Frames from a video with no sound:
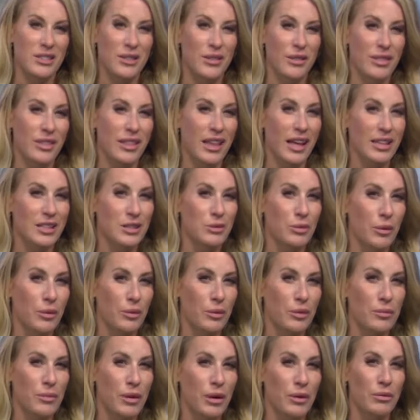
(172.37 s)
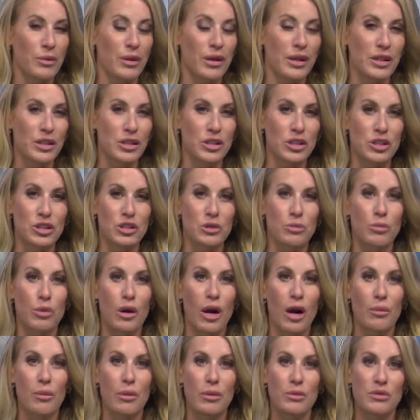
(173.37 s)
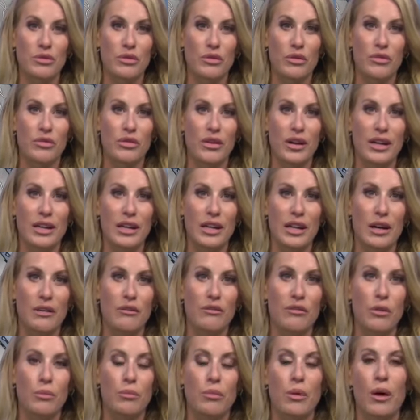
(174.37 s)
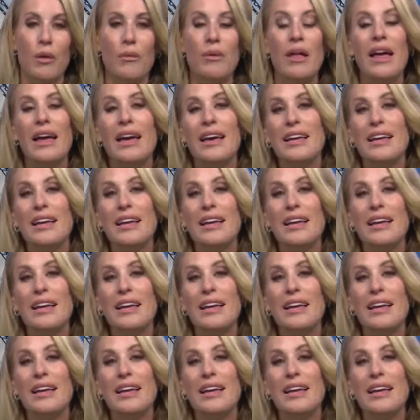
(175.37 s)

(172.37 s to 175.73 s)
So that's where we might run into some problems for Friday night football.